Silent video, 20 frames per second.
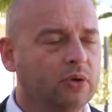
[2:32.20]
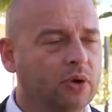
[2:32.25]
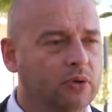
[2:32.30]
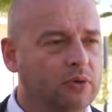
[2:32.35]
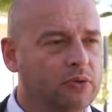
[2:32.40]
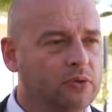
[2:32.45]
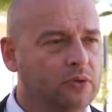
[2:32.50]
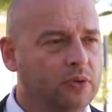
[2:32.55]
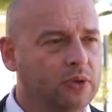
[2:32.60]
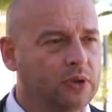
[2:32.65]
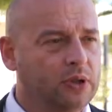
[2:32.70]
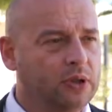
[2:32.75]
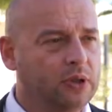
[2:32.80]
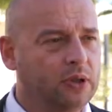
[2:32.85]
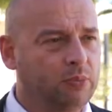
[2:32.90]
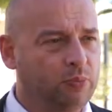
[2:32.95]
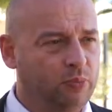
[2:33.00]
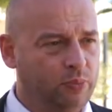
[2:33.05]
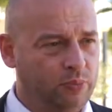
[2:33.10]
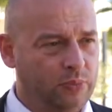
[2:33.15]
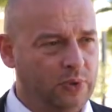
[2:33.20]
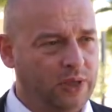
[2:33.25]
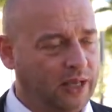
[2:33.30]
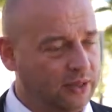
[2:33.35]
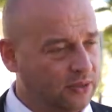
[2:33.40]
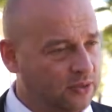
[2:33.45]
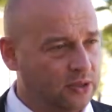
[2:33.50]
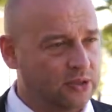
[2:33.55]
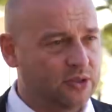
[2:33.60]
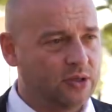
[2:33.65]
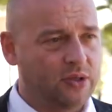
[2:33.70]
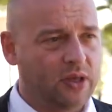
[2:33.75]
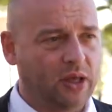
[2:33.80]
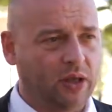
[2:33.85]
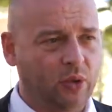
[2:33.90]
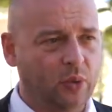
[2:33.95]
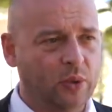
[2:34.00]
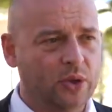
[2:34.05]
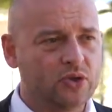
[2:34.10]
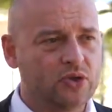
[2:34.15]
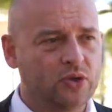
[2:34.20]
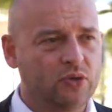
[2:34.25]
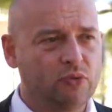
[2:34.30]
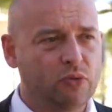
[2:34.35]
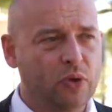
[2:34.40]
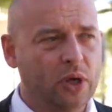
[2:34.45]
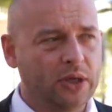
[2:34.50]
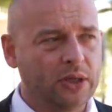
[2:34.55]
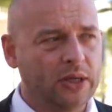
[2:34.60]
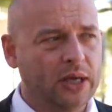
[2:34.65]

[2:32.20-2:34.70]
know the answer to that question right